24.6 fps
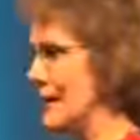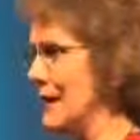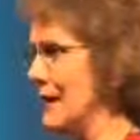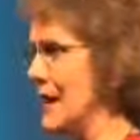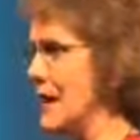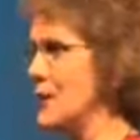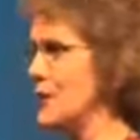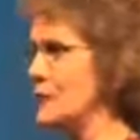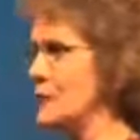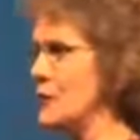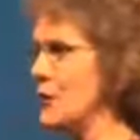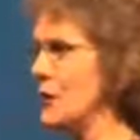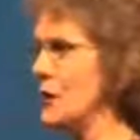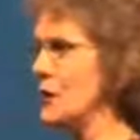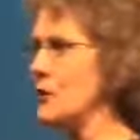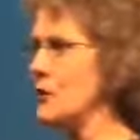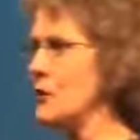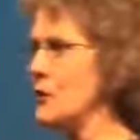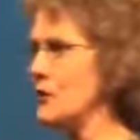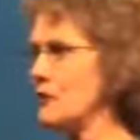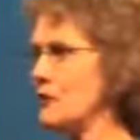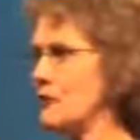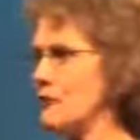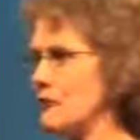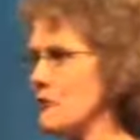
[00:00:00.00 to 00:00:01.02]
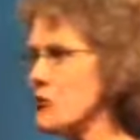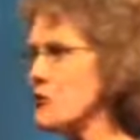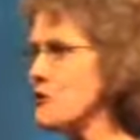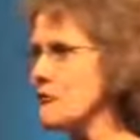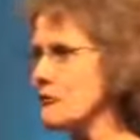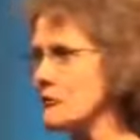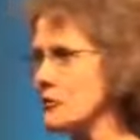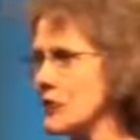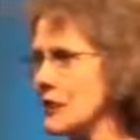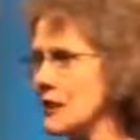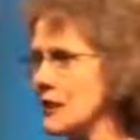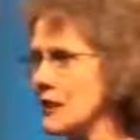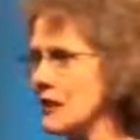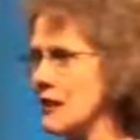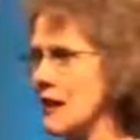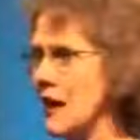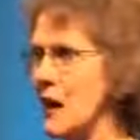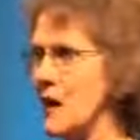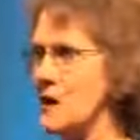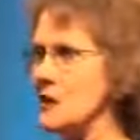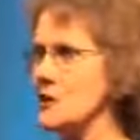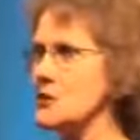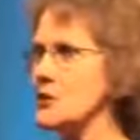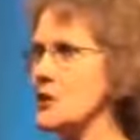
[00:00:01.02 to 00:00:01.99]
and after I hit fifty,
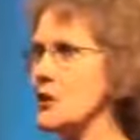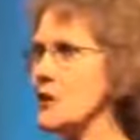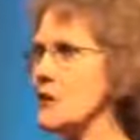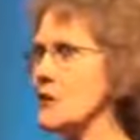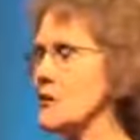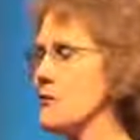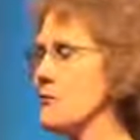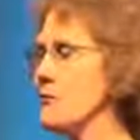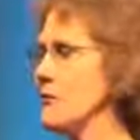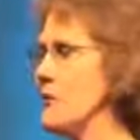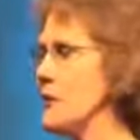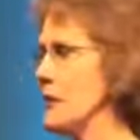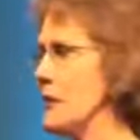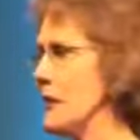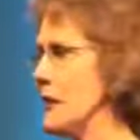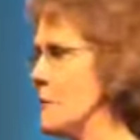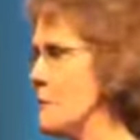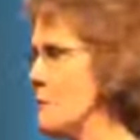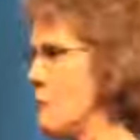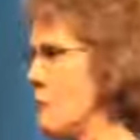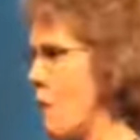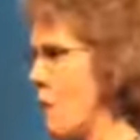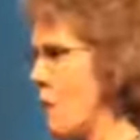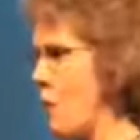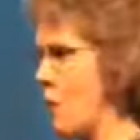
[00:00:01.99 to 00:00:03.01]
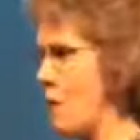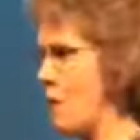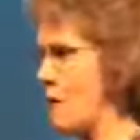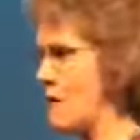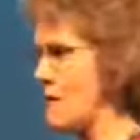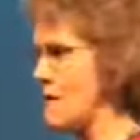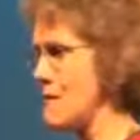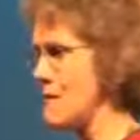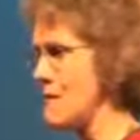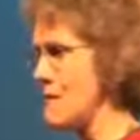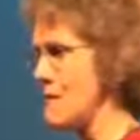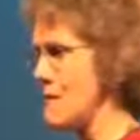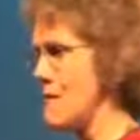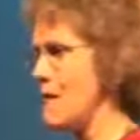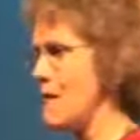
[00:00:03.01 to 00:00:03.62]
I started to feel it more,